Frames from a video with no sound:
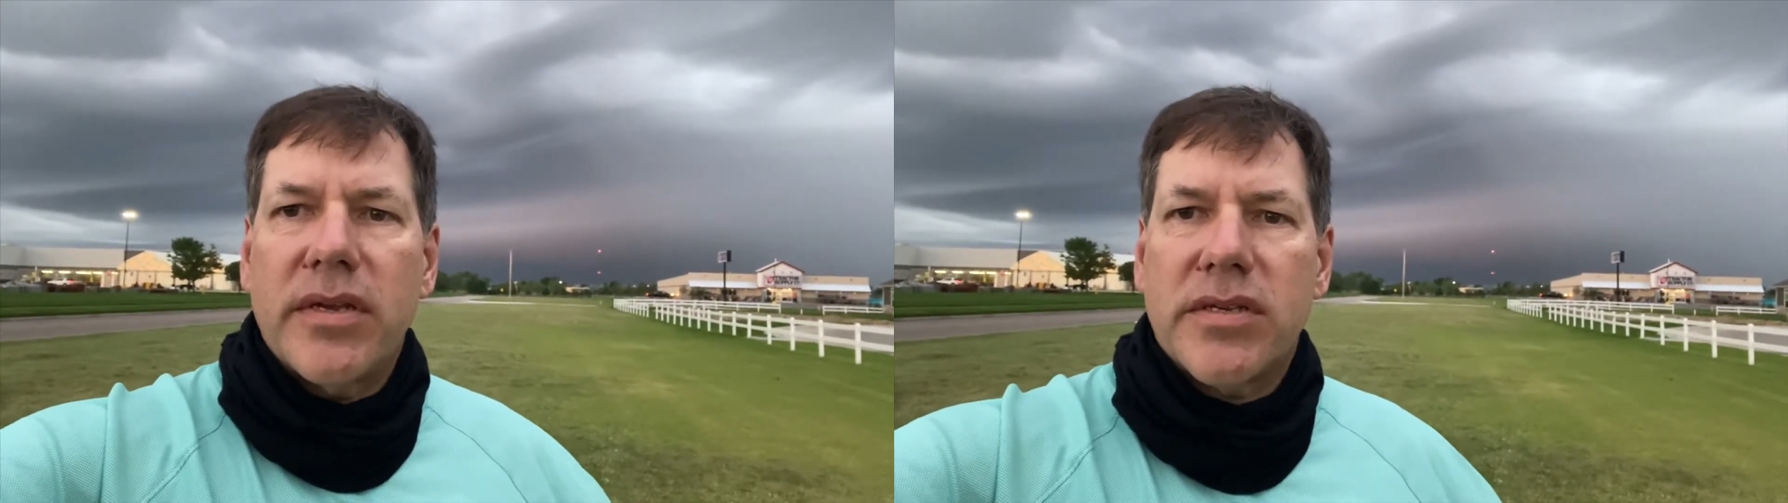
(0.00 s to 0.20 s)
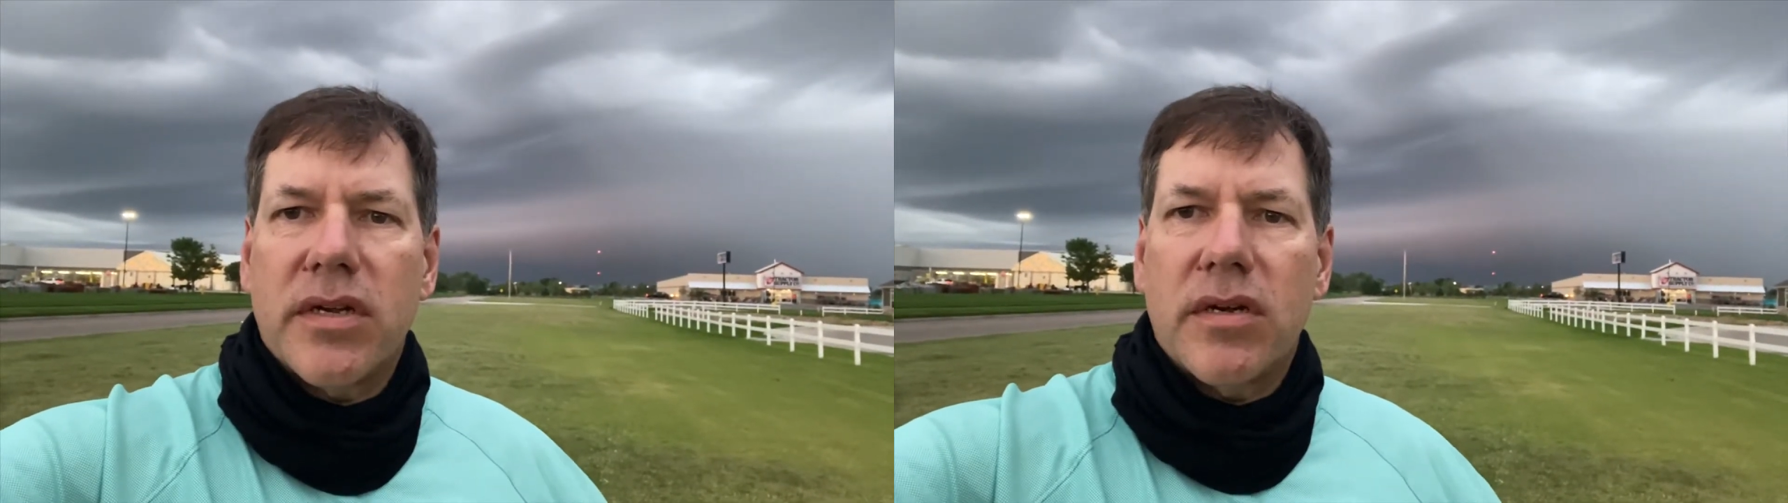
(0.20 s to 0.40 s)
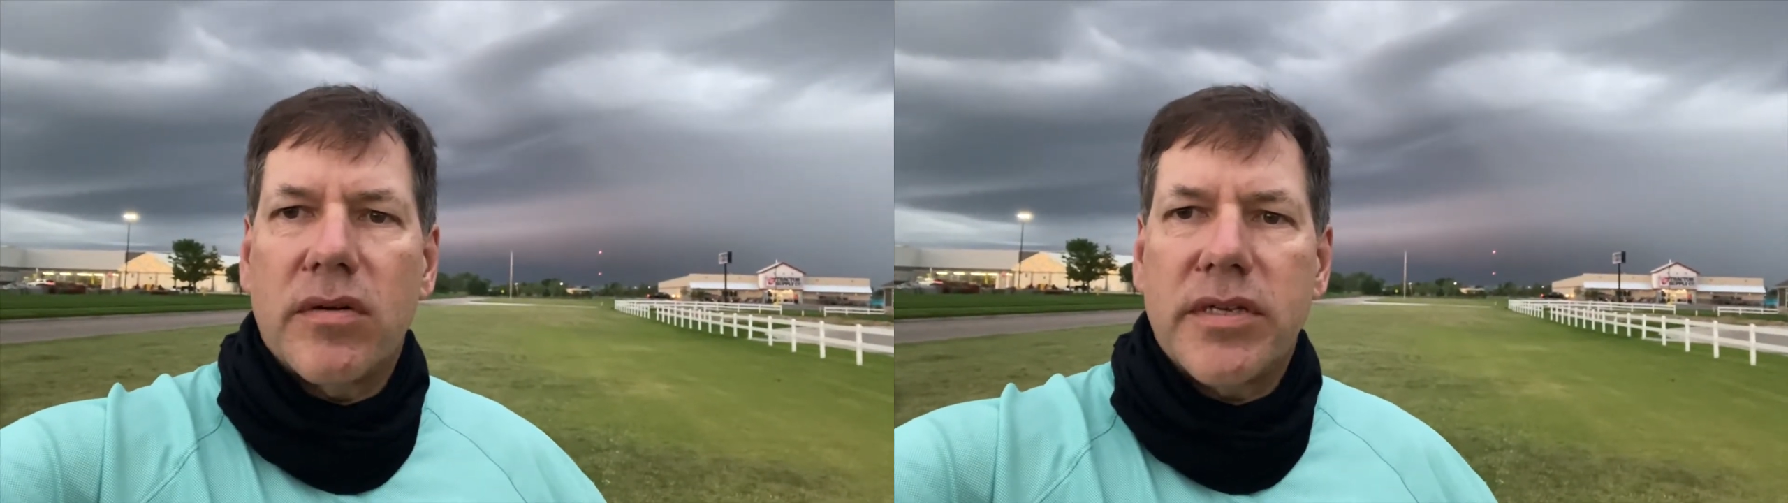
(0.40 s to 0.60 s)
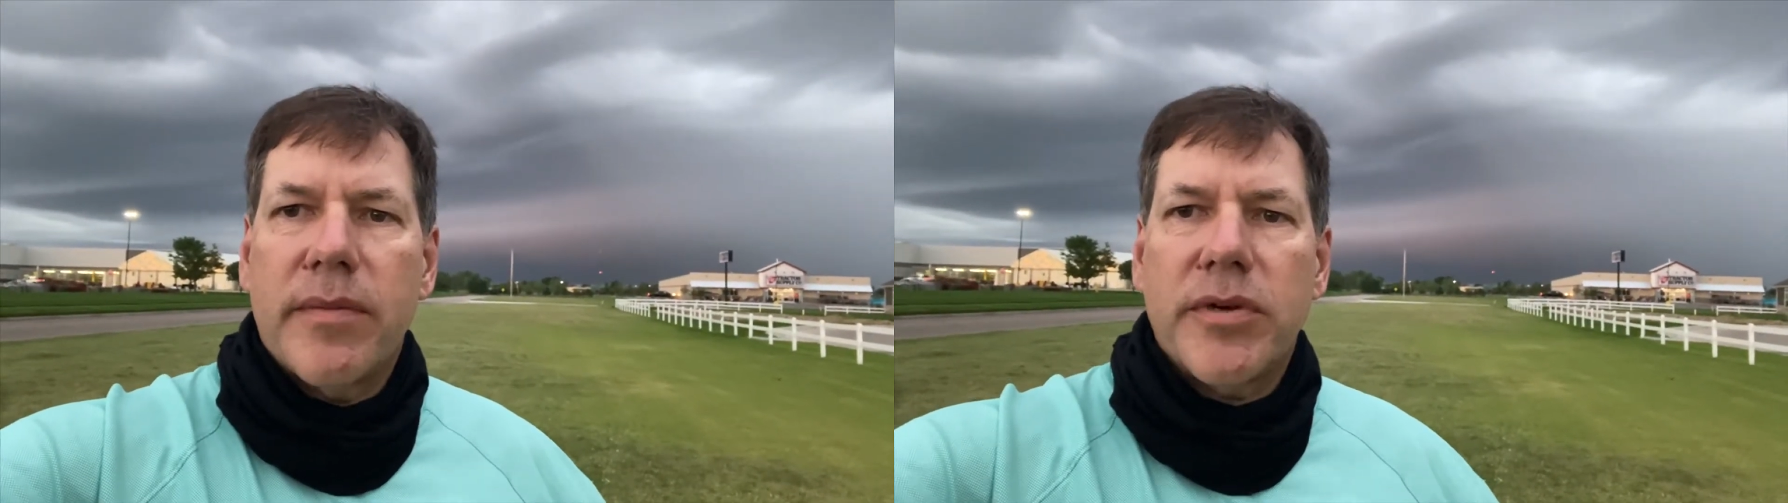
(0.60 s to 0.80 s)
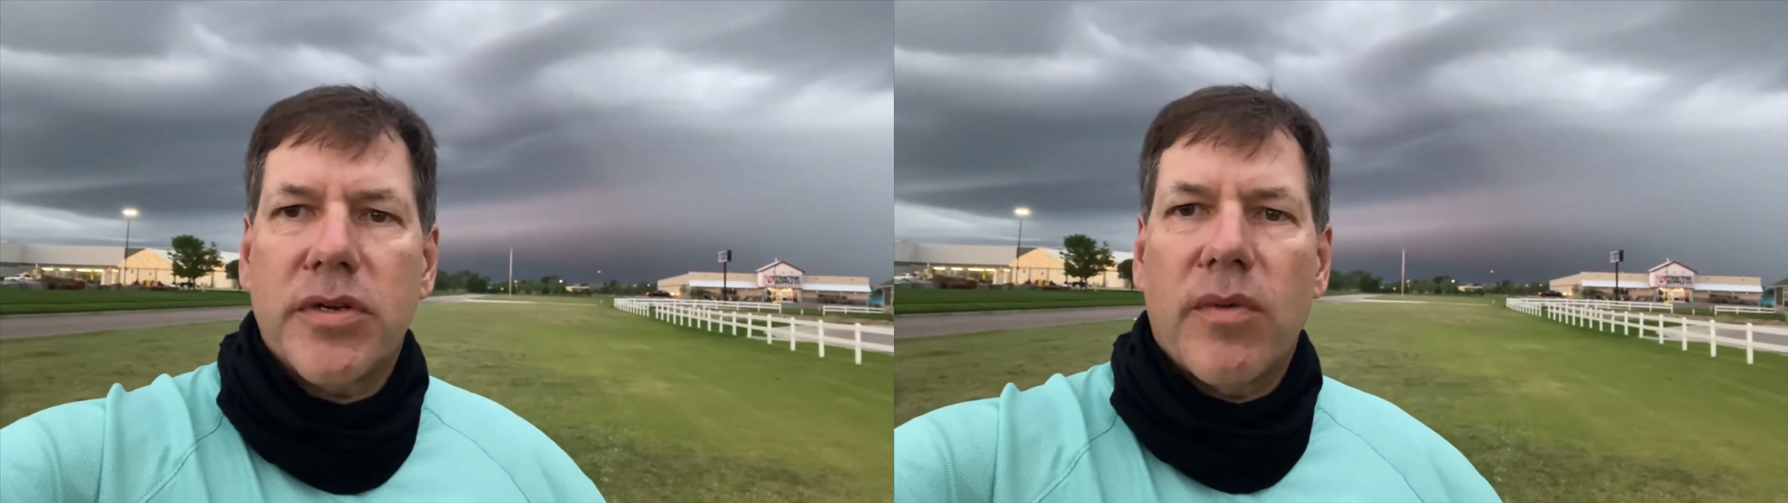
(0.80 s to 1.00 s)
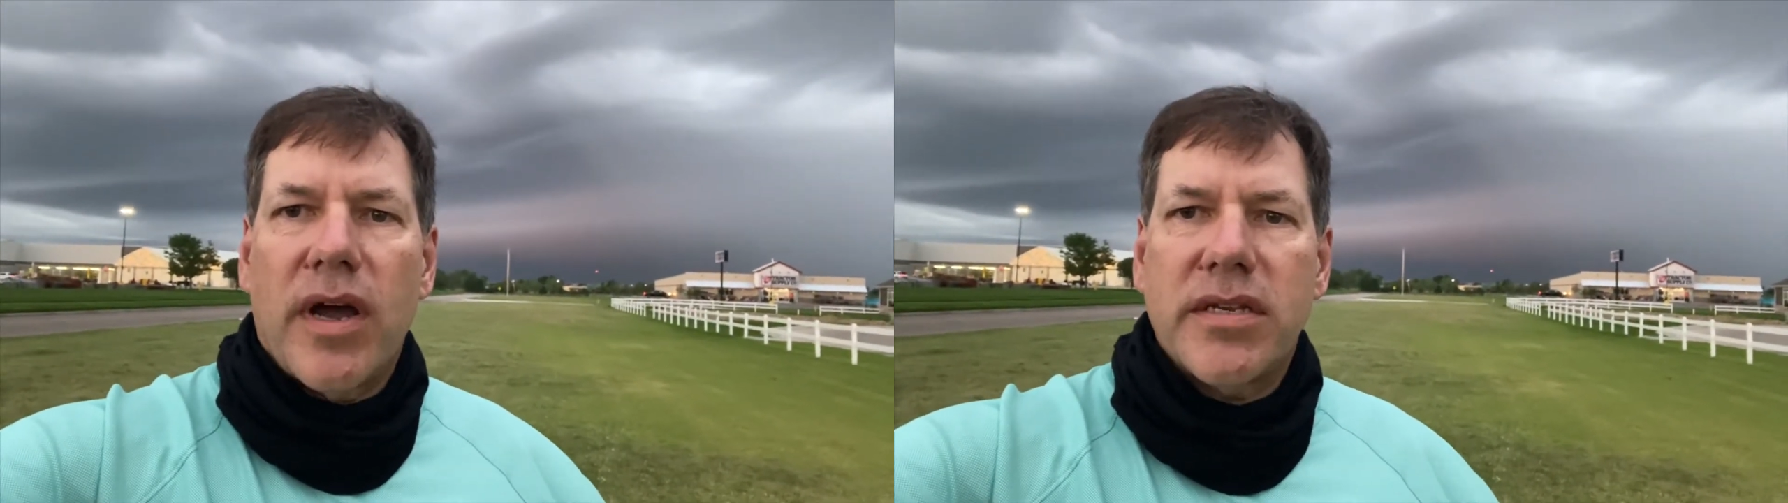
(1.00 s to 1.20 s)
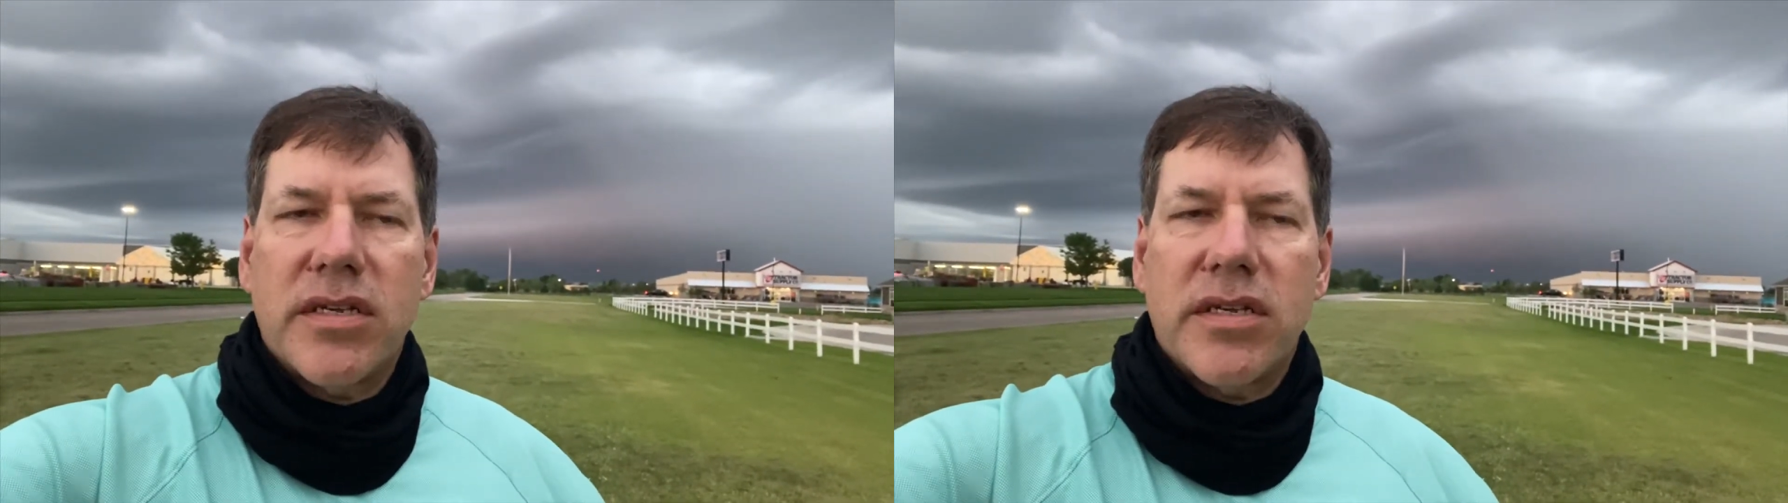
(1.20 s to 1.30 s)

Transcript: so temperature-wise,